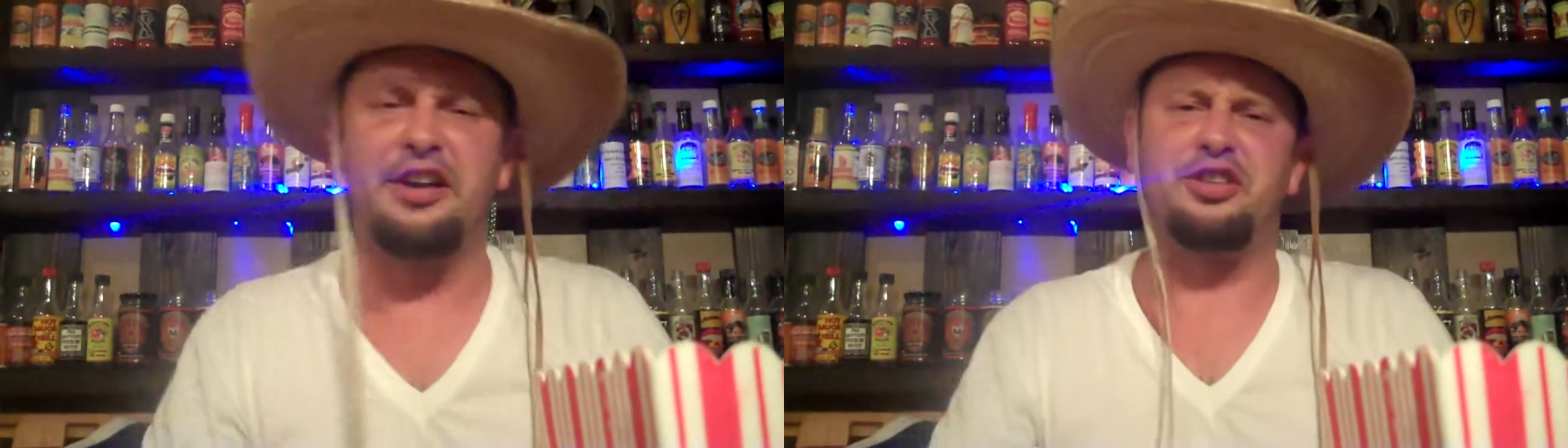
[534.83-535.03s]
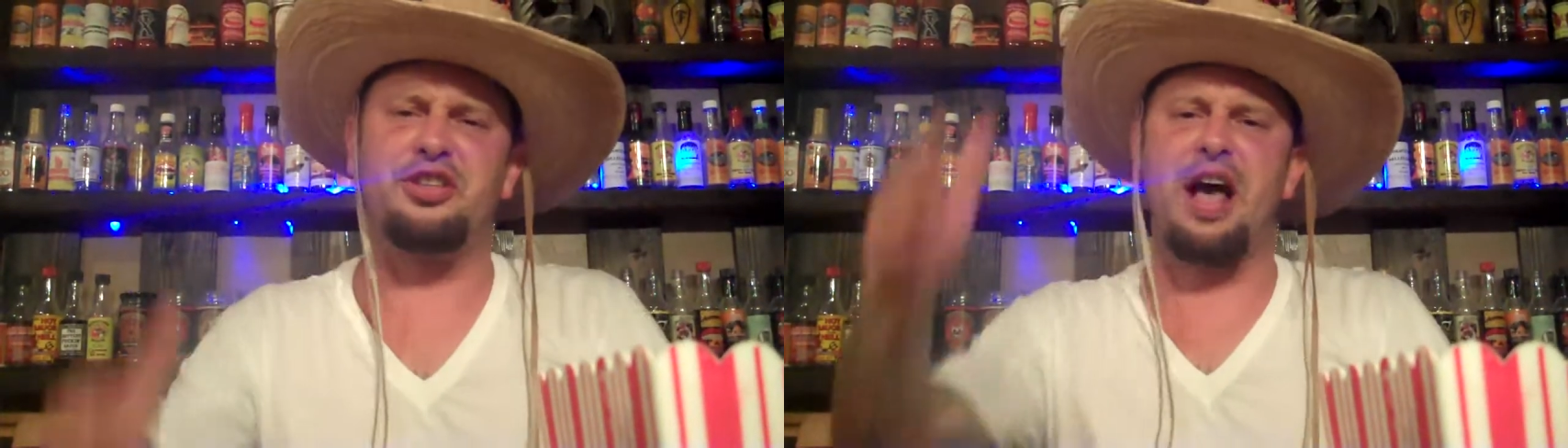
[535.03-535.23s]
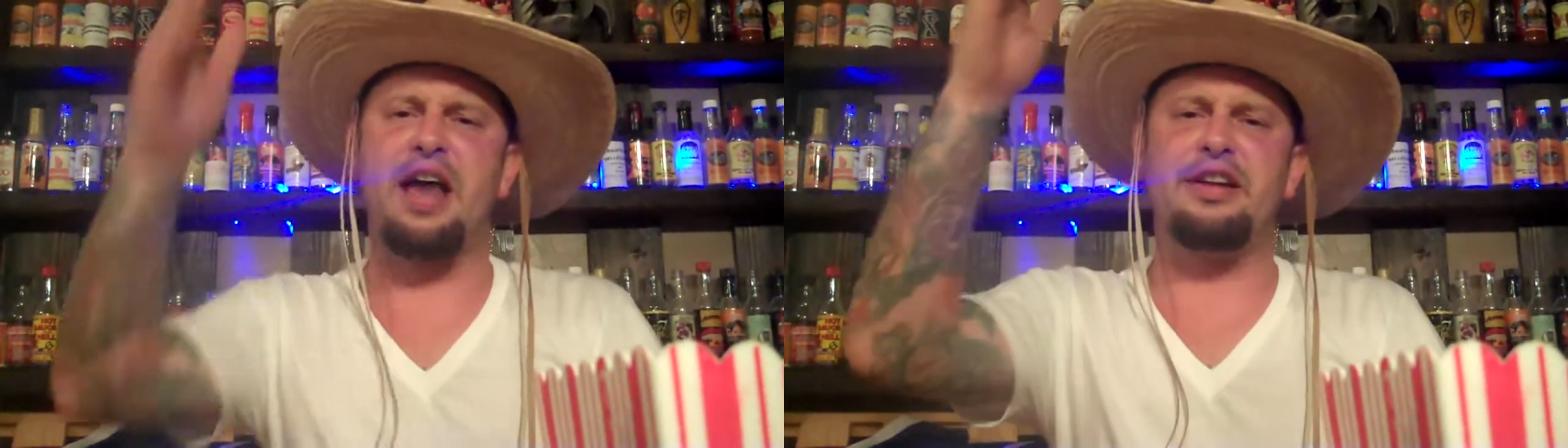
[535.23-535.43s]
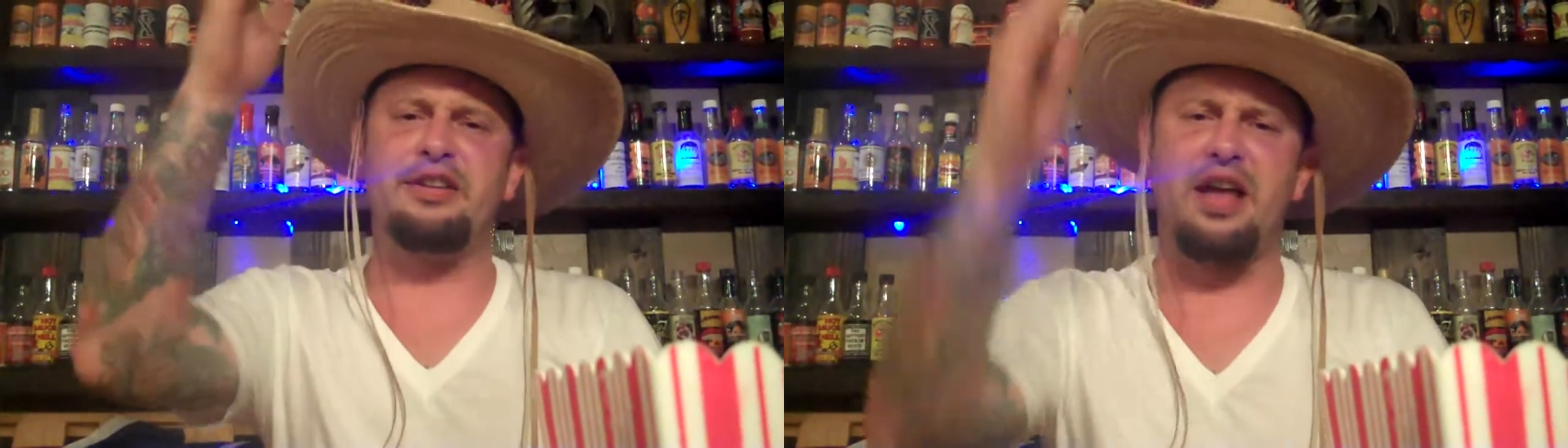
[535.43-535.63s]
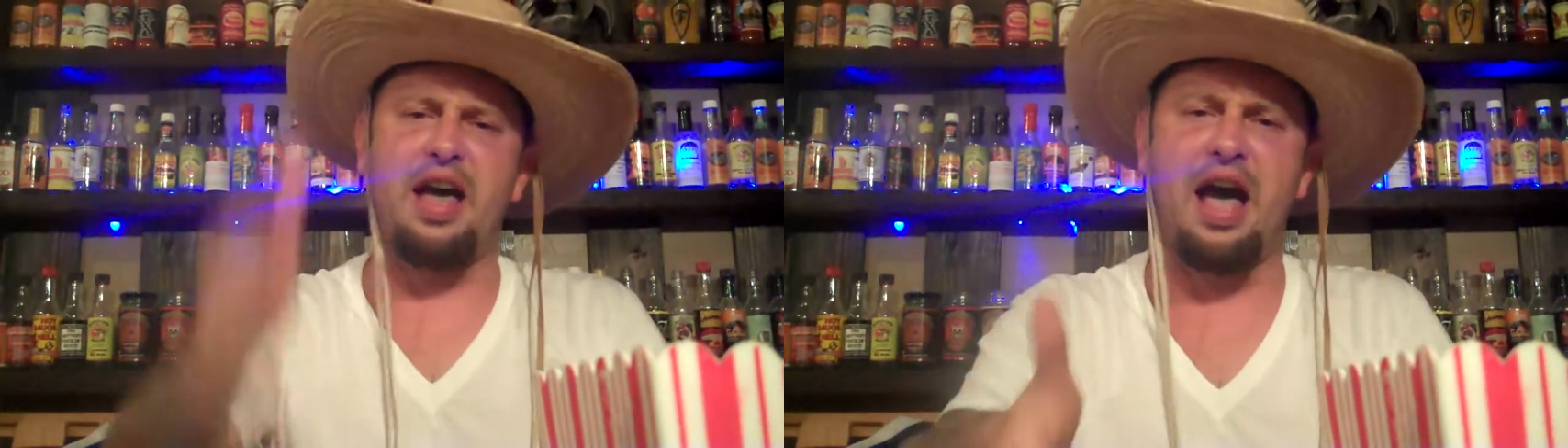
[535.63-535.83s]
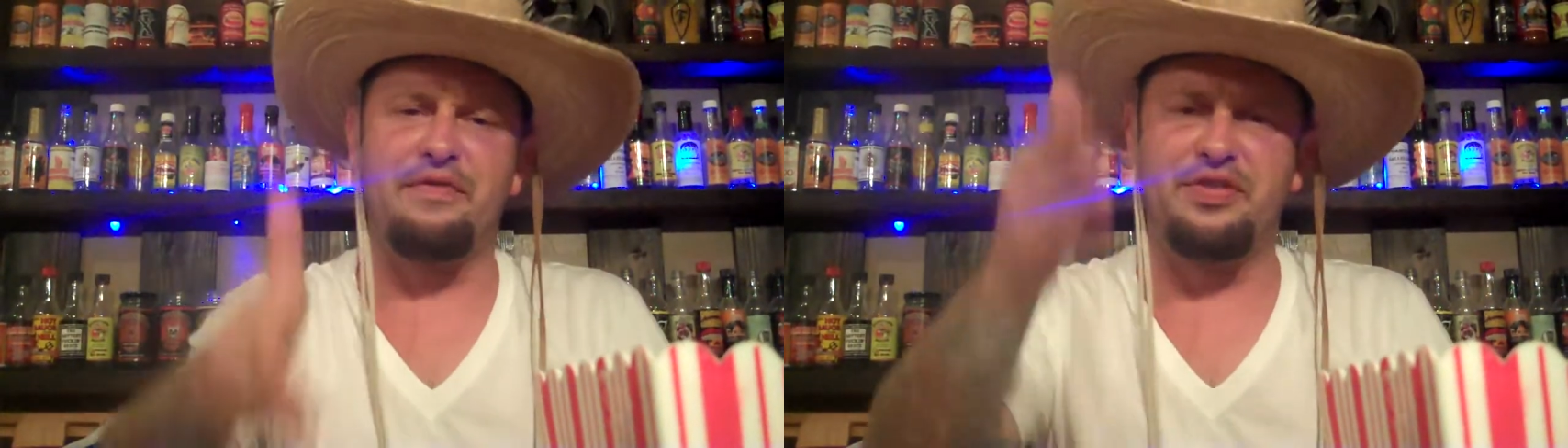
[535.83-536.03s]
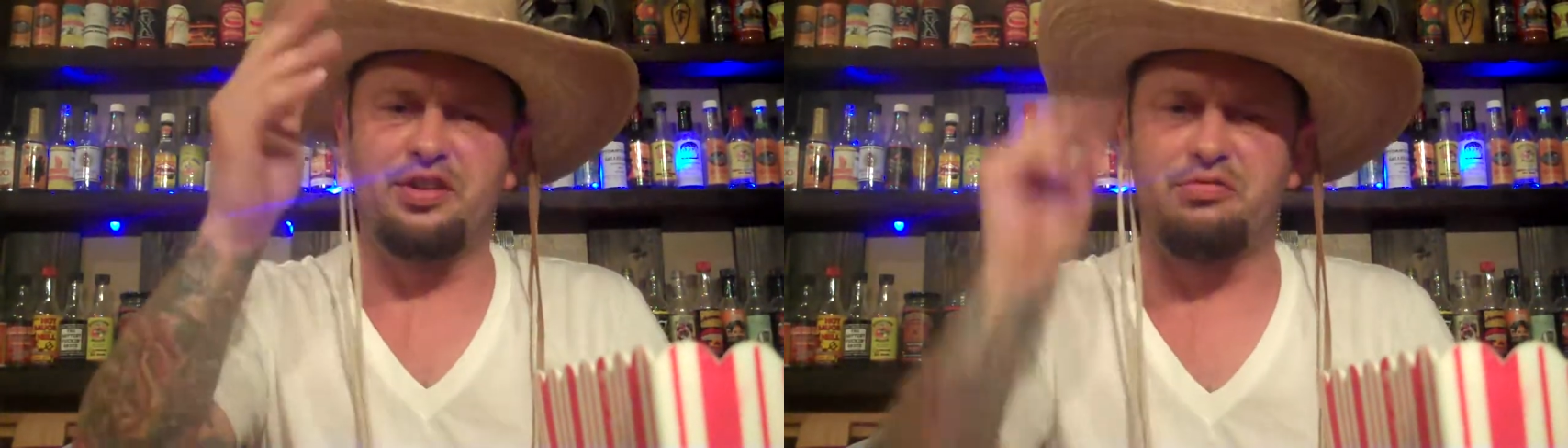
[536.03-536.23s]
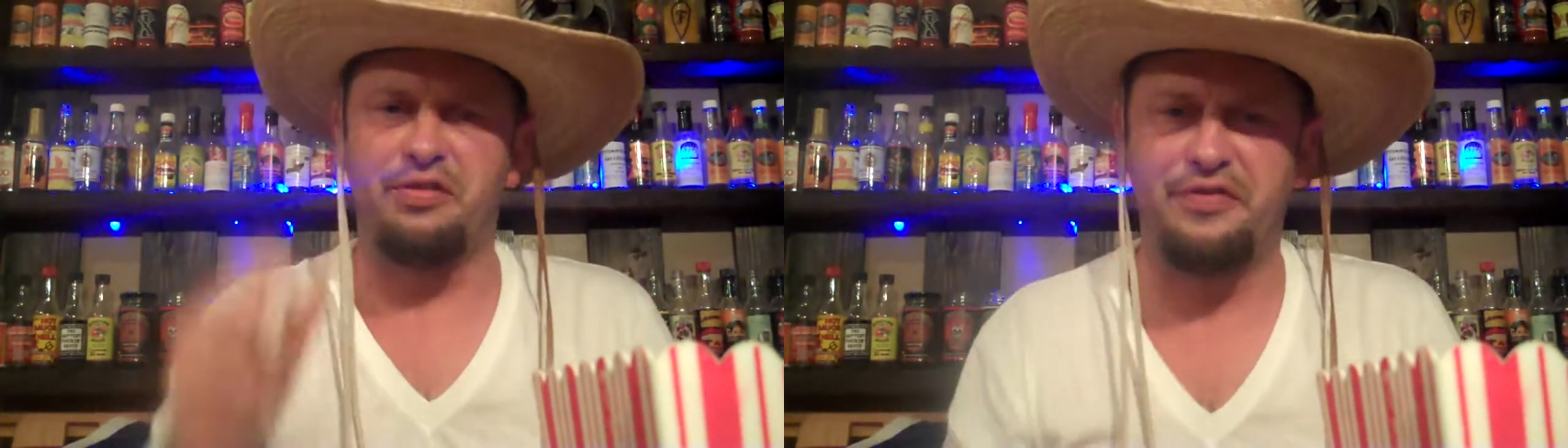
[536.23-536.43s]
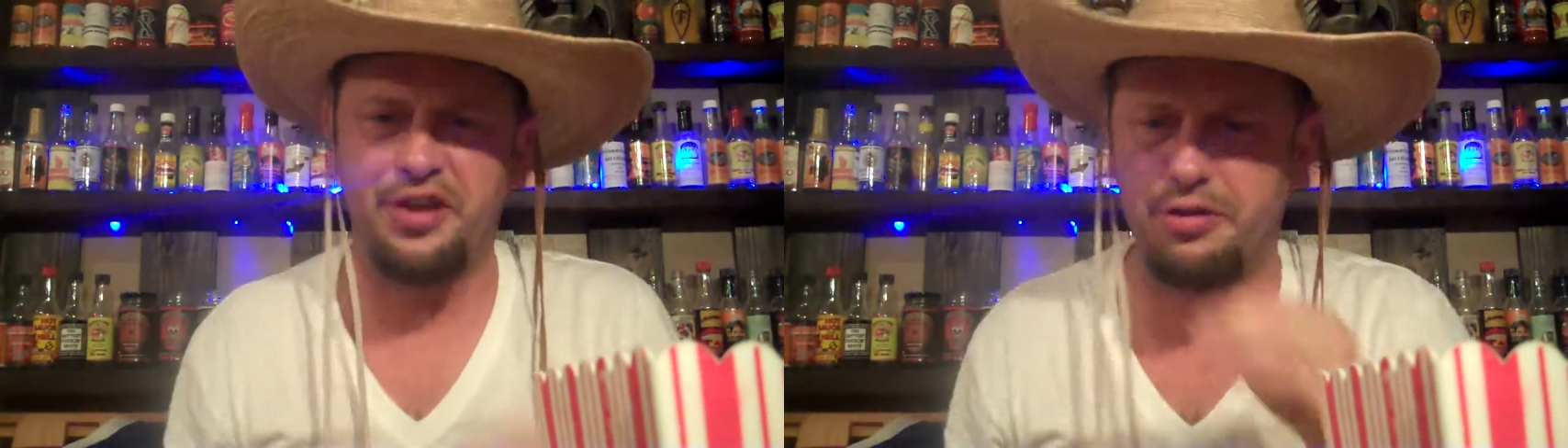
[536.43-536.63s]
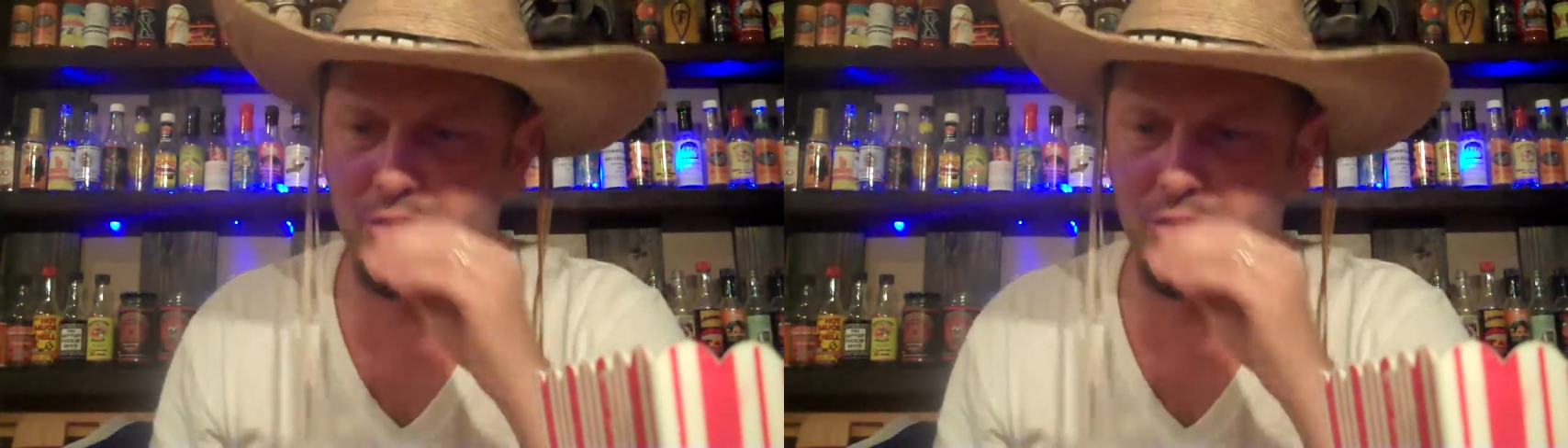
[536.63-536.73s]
I decided to have this review